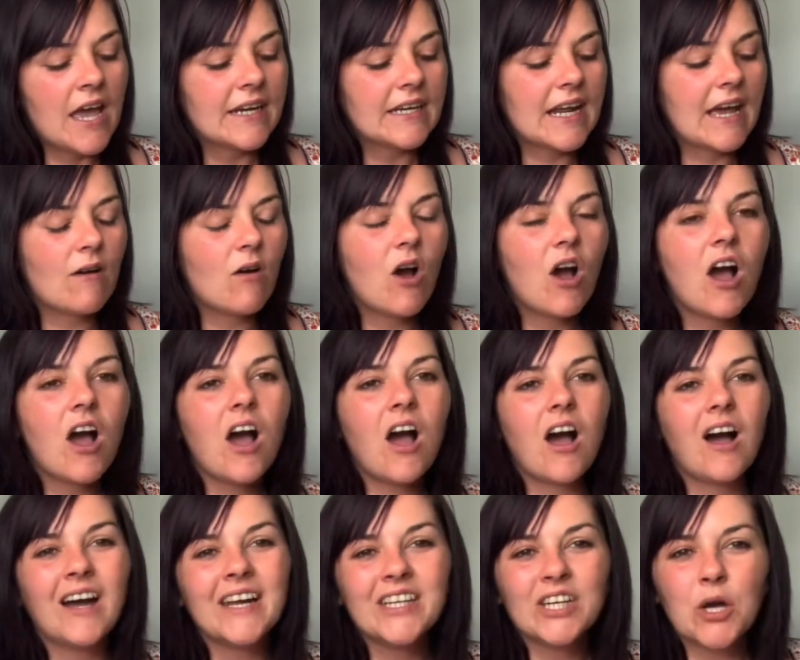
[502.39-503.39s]
Now,
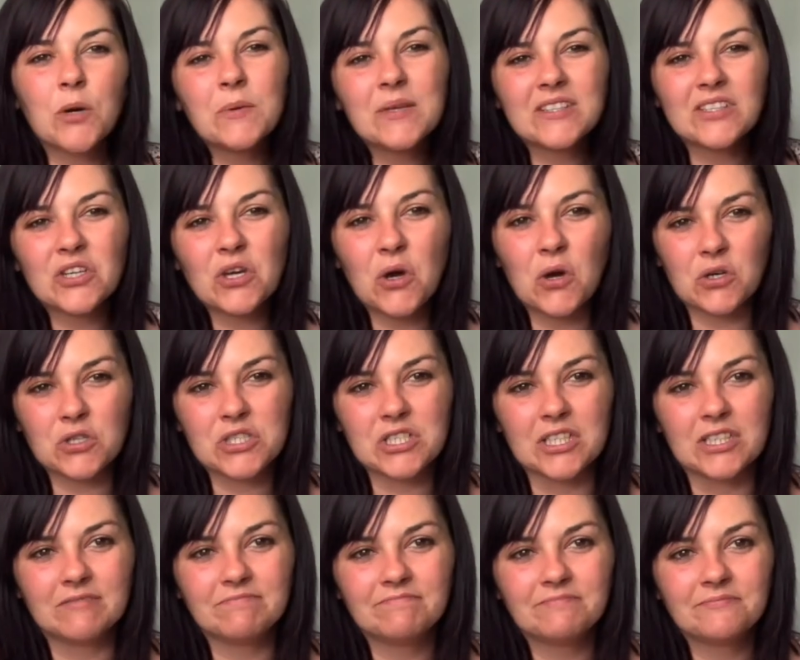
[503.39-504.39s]
I know it's a
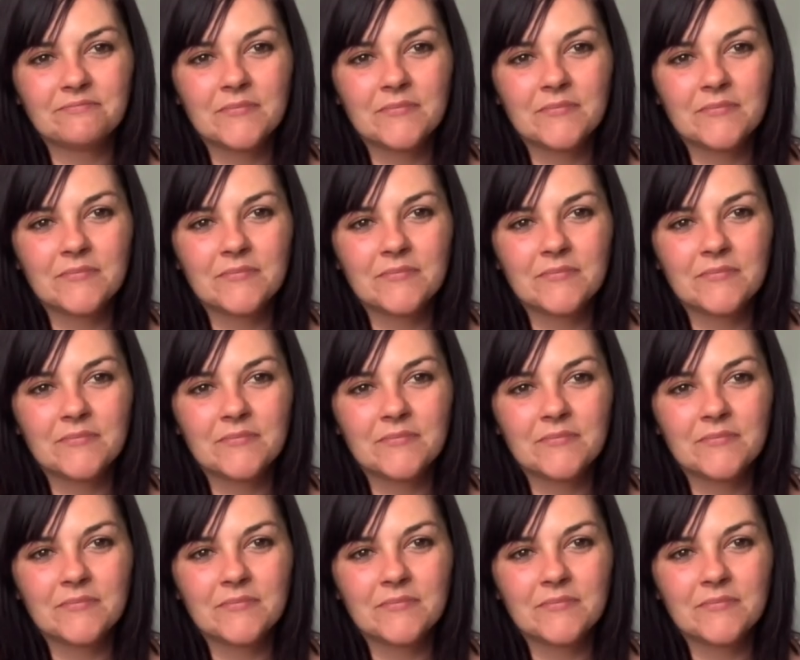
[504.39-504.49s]
cotton,